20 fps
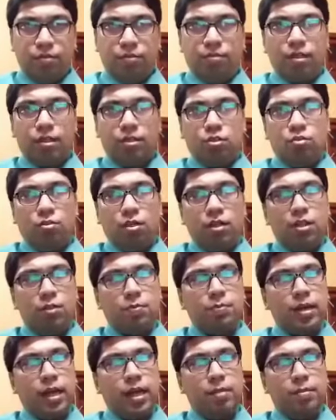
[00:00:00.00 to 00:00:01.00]
First one is
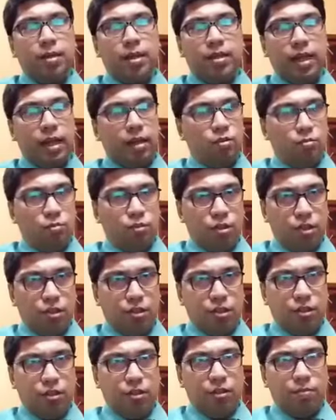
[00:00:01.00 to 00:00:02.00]
primary
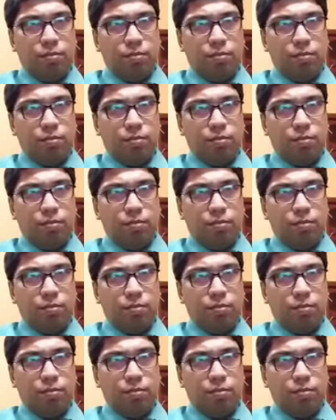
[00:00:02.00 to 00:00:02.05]
accommodation.